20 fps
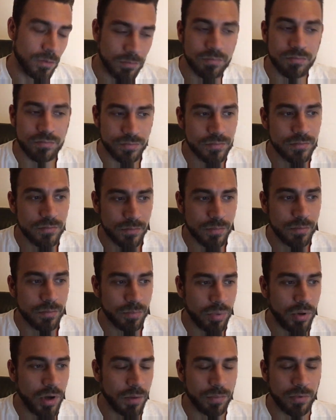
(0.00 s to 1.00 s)
you know,
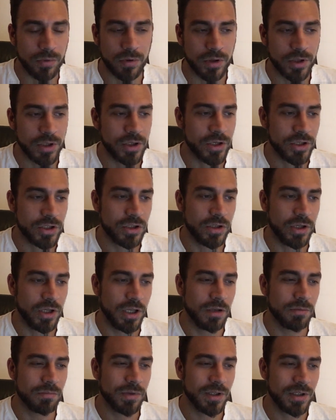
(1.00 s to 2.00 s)
proper
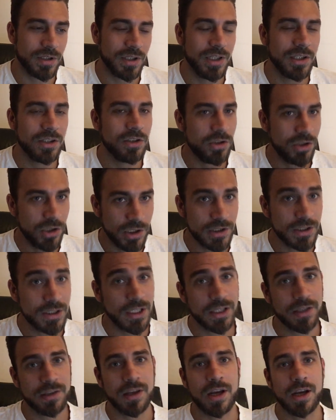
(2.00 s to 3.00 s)
conditioning, but he
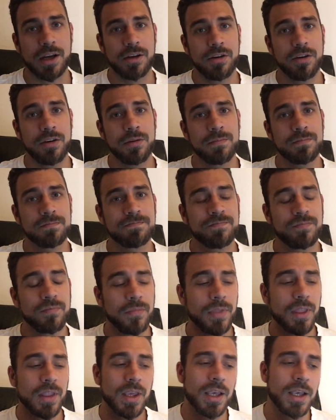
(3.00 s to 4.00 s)
does get tired.
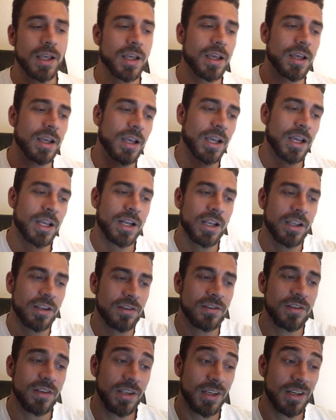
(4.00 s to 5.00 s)
Uh, and
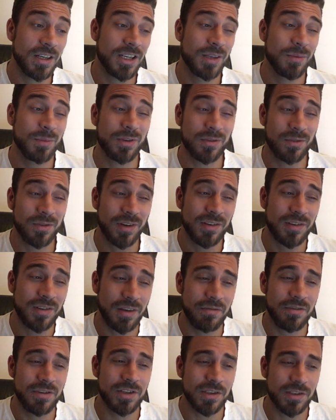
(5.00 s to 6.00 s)
I see Hermansson as
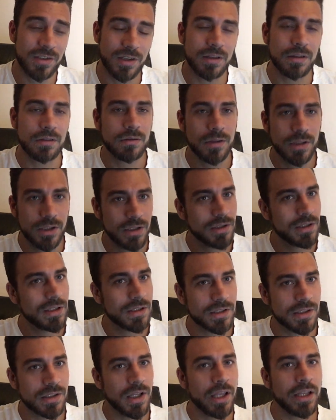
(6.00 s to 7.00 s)
having just a, you know,
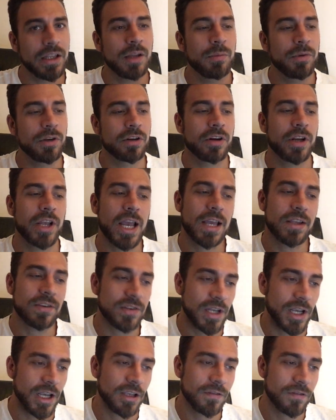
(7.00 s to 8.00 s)
a slightly bigger
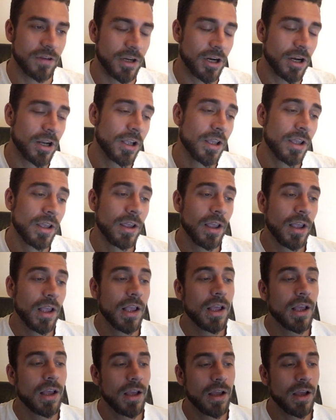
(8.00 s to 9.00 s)
gas tank there.
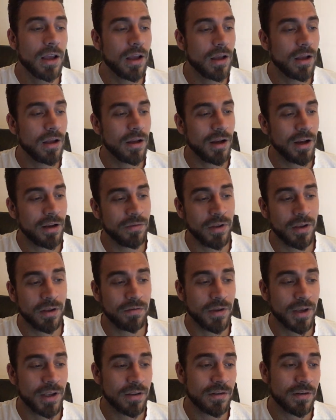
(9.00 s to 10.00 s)
Uh, I
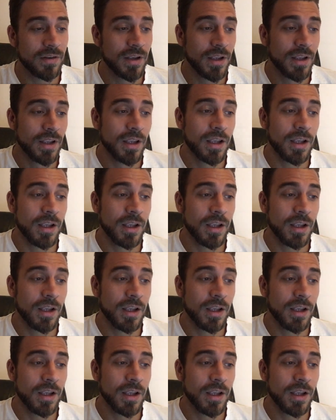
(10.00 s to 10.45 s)
think that